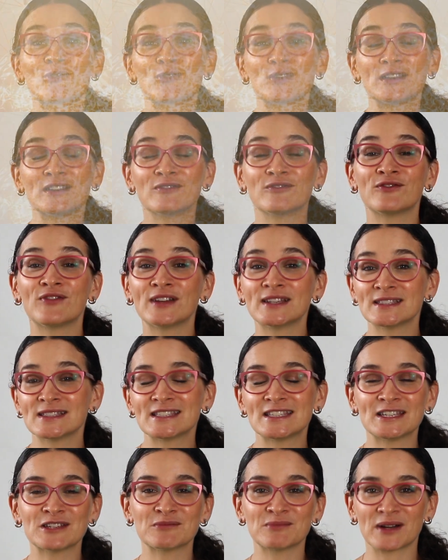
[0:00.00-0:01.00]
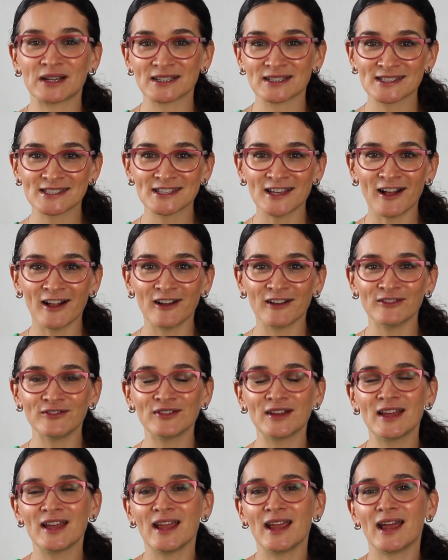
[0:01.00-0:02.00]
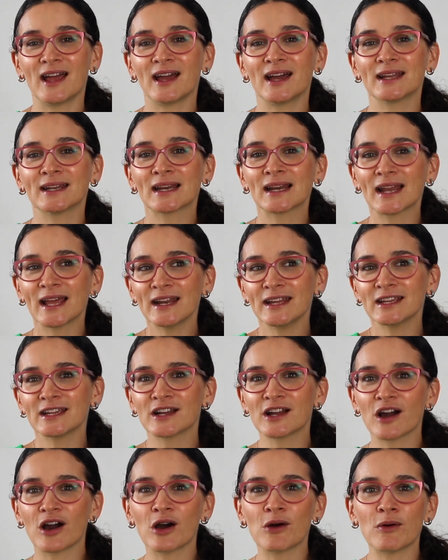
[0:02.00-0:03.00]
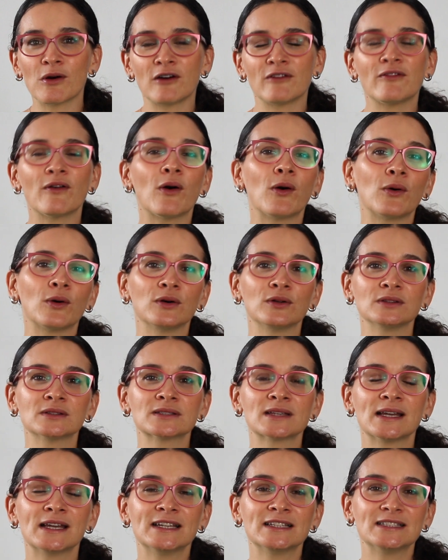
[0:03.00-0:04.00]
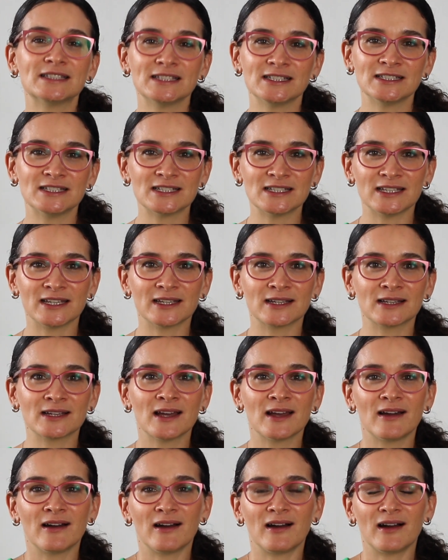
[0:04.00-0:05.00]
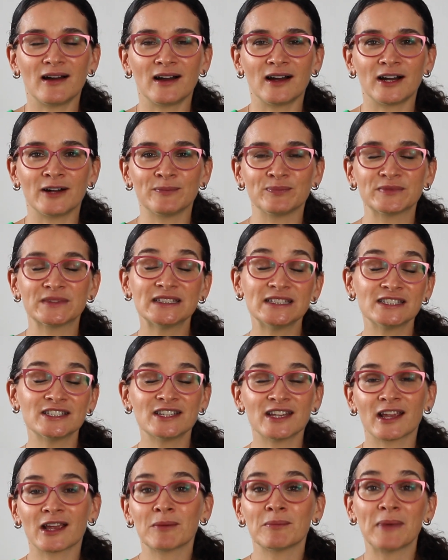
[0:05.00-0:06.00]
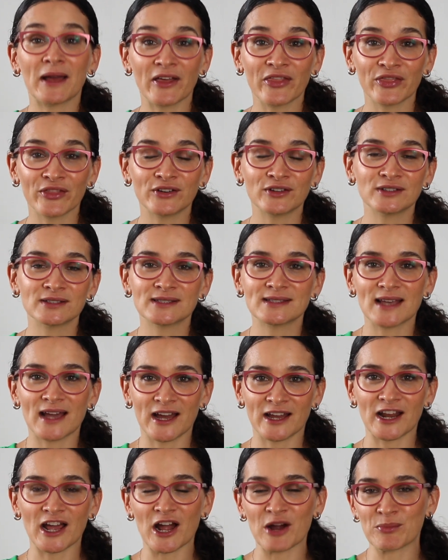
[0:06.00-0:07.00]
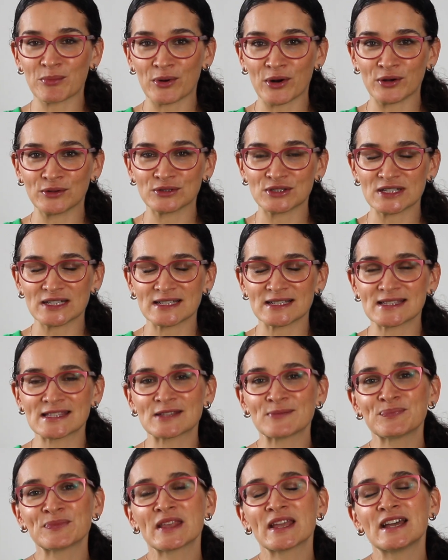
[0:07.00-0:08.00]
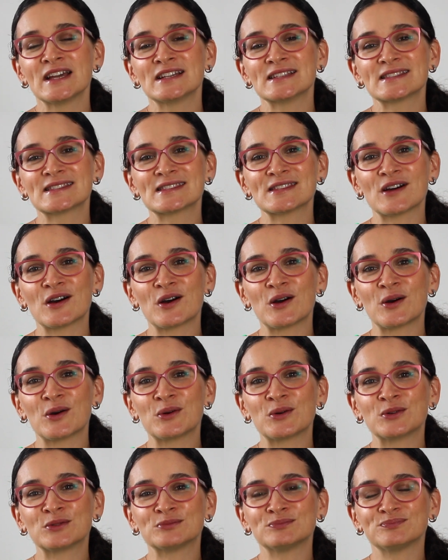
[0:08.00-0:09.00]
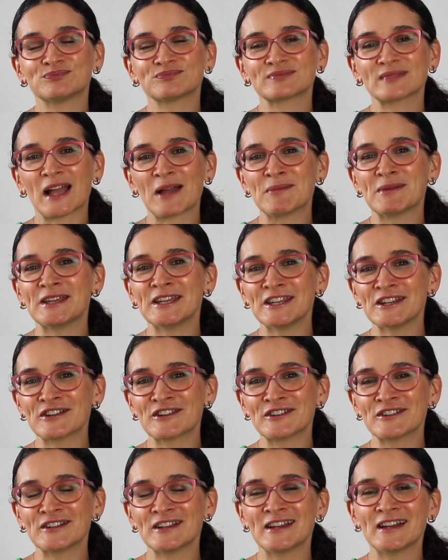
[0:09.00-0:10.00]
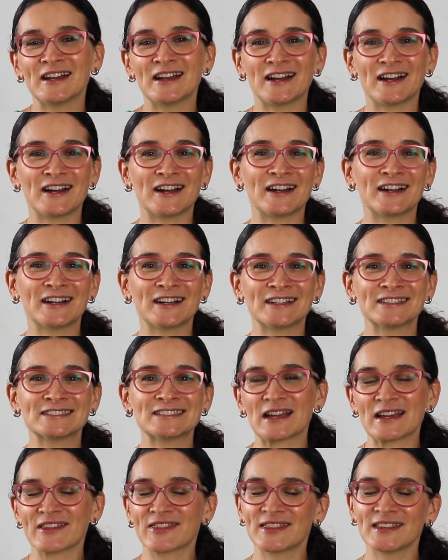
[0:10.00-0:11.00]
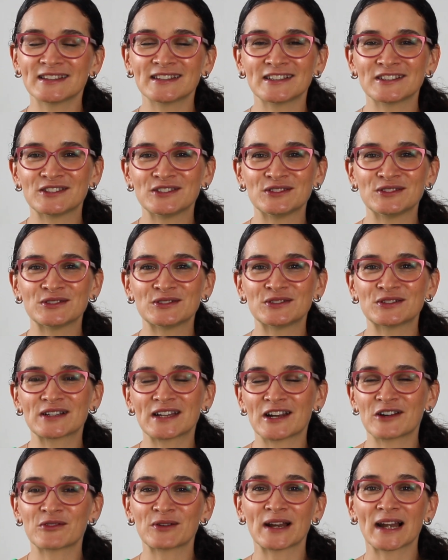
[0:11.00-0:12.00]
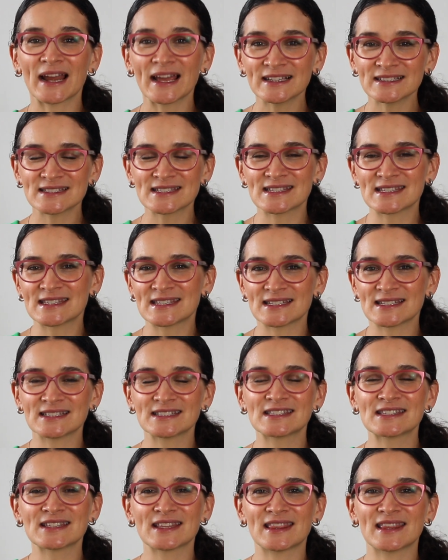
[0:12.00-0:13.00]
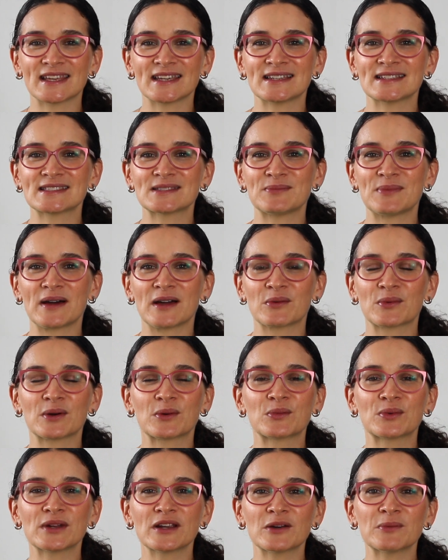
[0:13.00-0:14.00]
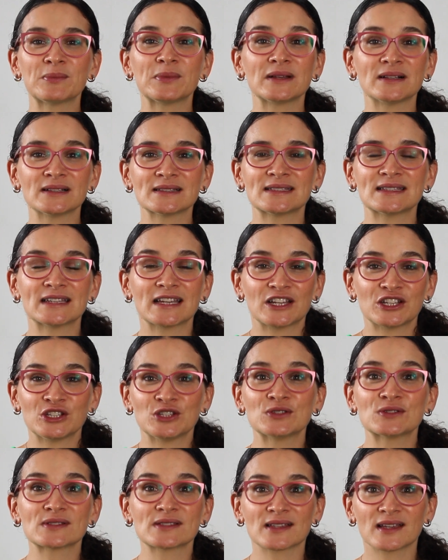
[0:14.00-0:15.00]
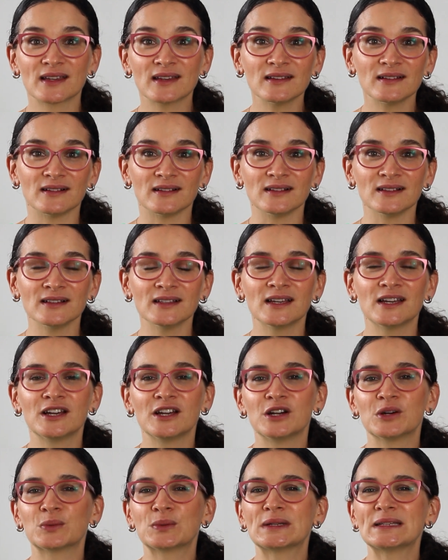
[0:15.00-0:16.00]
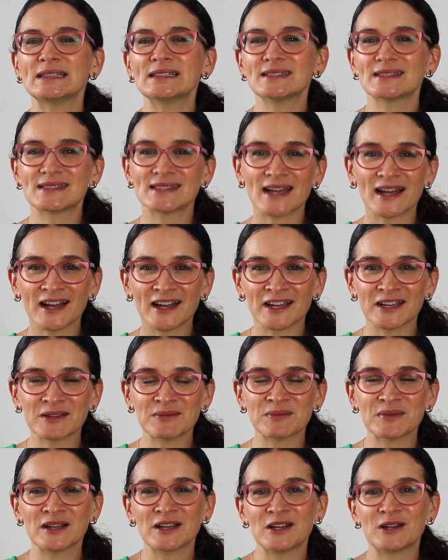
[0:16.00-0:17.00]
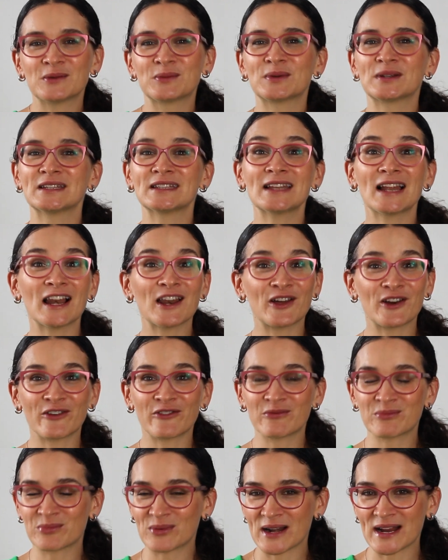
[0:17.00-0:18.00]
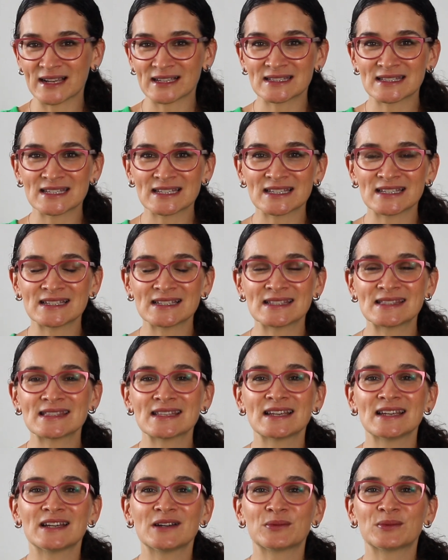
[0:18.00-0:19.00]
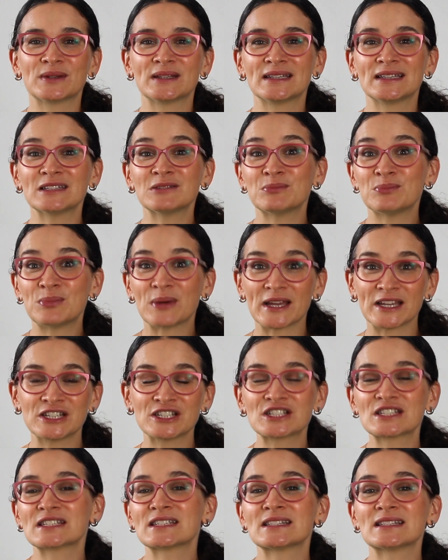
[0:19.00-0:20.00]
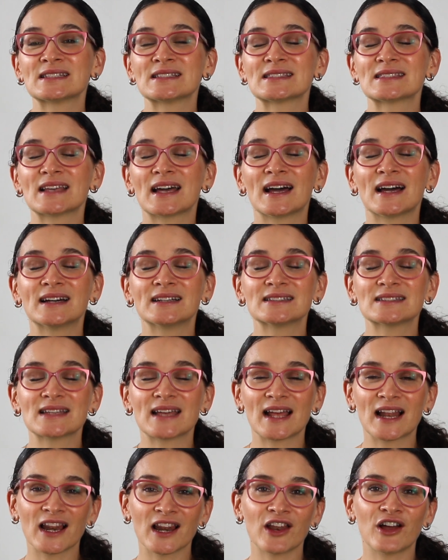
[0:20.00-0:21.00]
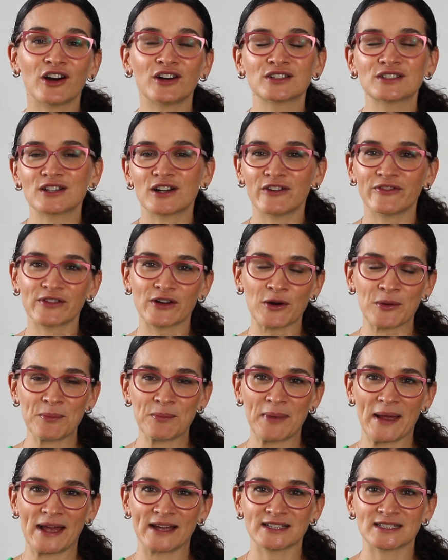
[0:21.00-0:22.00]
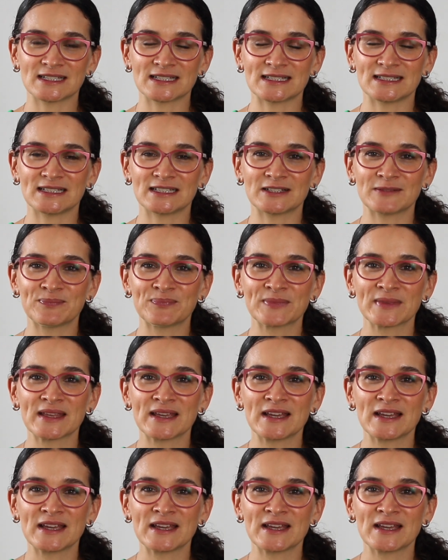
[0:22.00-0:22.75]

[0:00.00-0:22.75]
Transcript: reinventing myself and letting go of old teaching methods and approaches. So I'm here and I think that you can relate to this, that when we are building a new skill, we need time, we need a lot of practice, we need patience and a lot of compassion.